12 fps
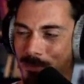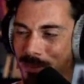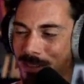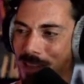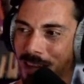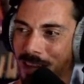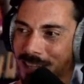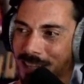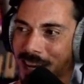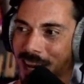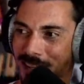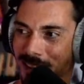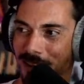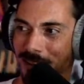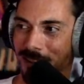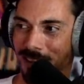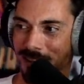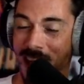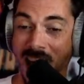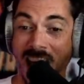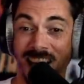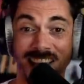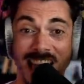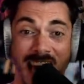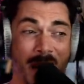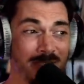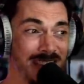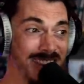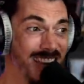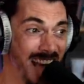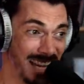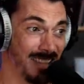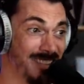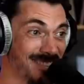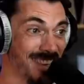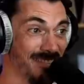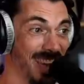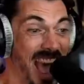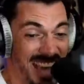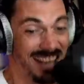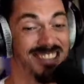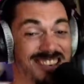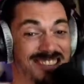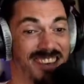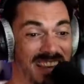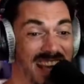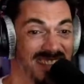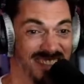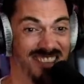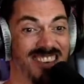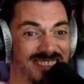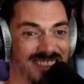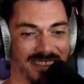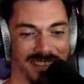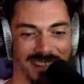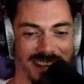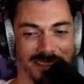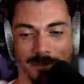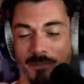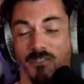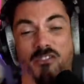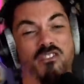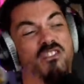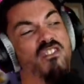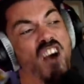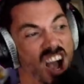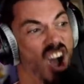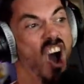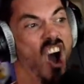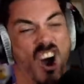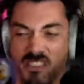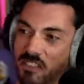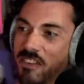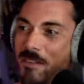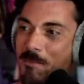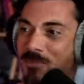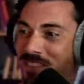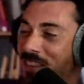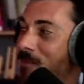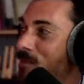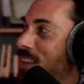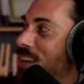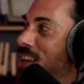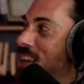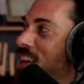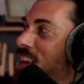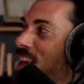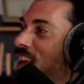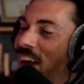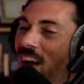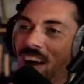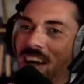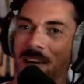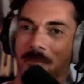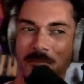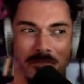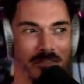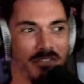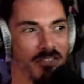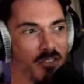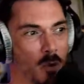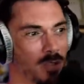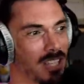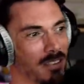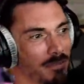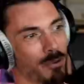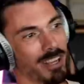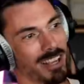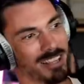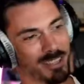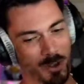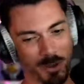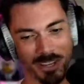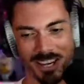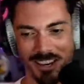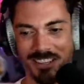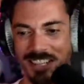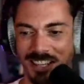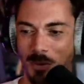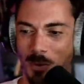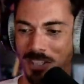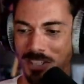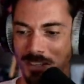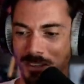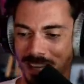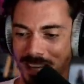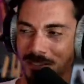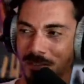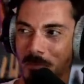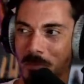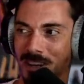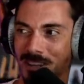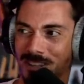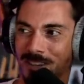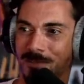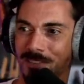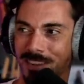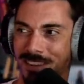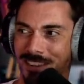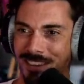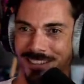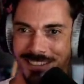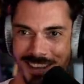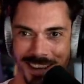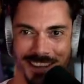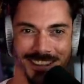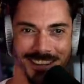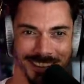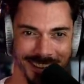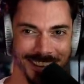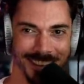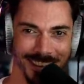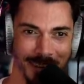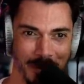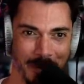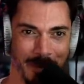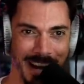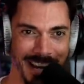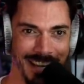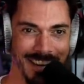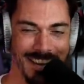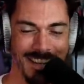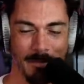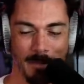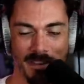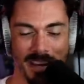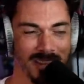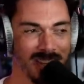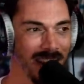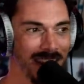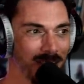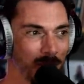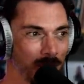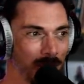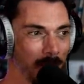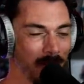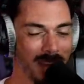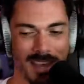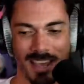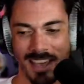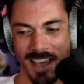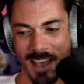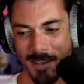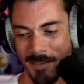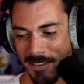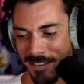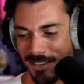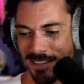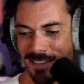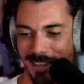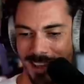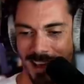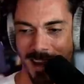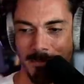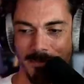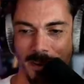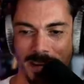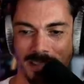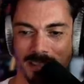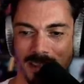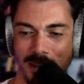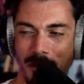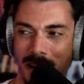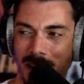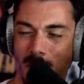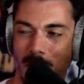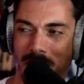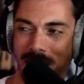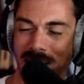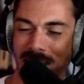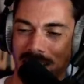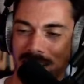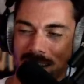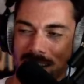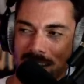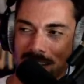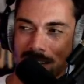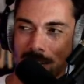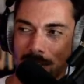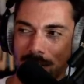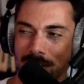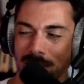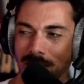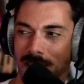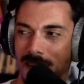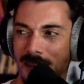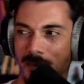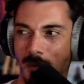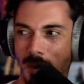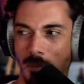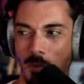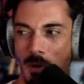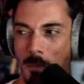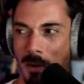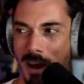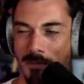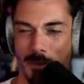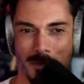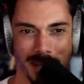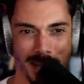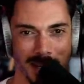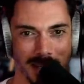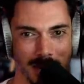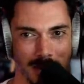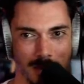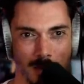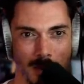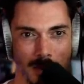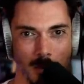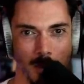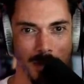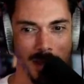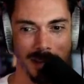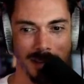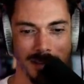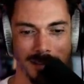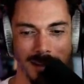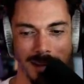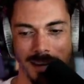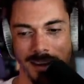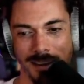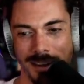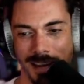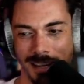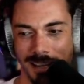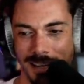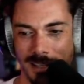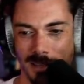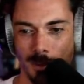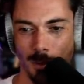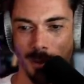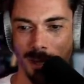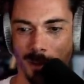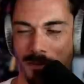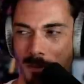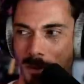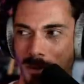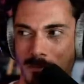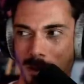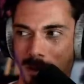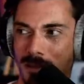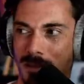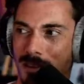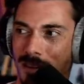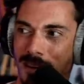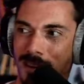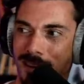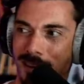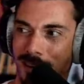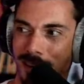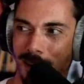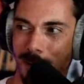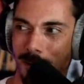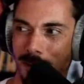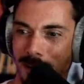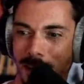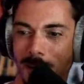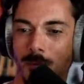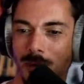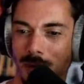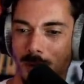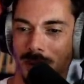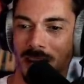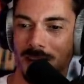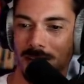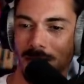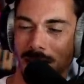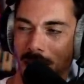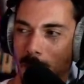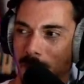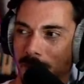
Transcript: like teenager who goes, "Can I help you? Can you tell me? Can you tell me? Can you tell me?" It's like, fuck off. I am 44 years old. I don't need to talk to you. Thank you very much. It's like, go away. The VR chat is awesome. I'm very curious what my kids are going to do, what platform they're going to use, what they're going to, you know, like at school, they all have Chromebooks and they all like, what are your kids doing, Alp?